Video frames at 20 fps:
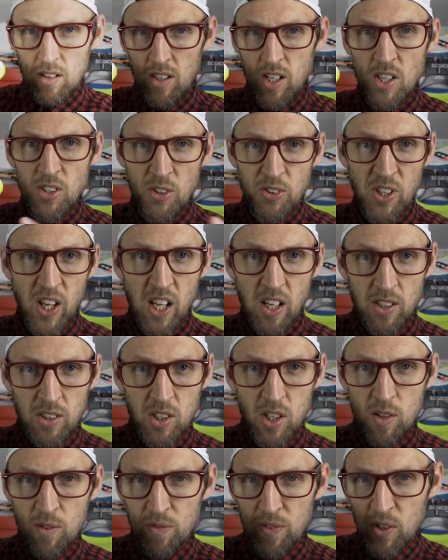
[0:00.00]
Another thing, I
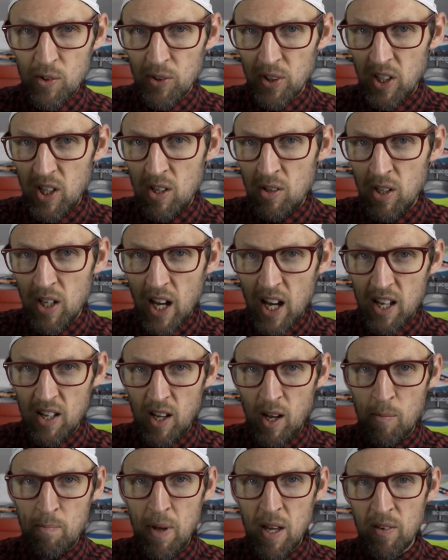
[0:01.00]
do feel that you
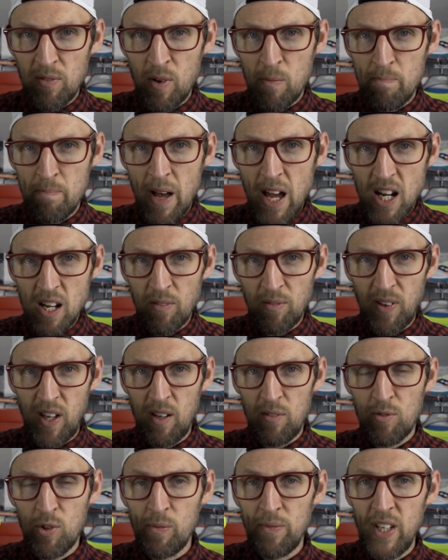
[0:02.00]
get a bit of a
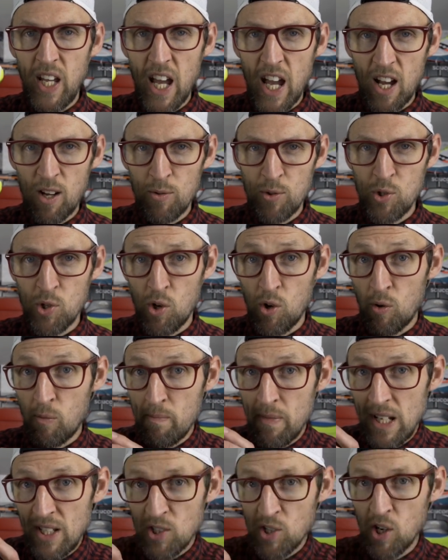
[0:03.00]
benefit from the outsole
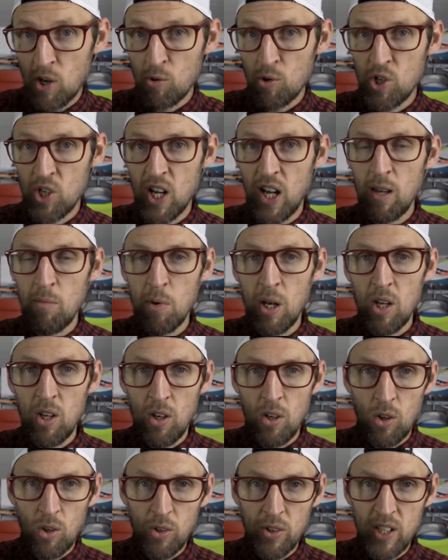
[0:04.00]
midsole shape
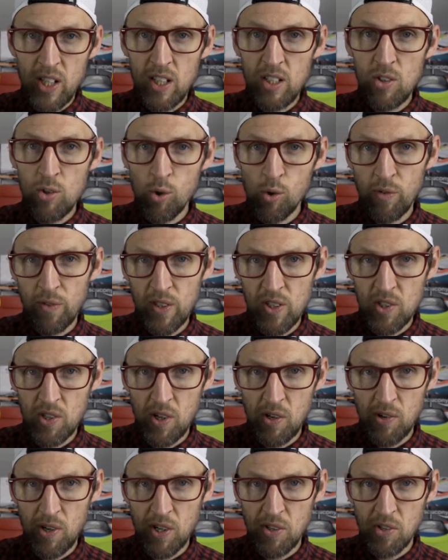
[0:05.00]
on the Endorphin
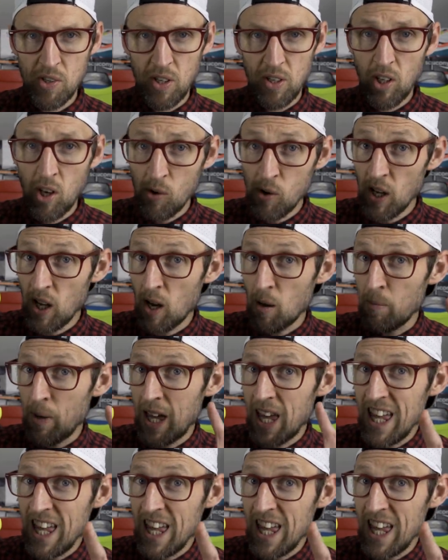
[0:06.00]
series, going up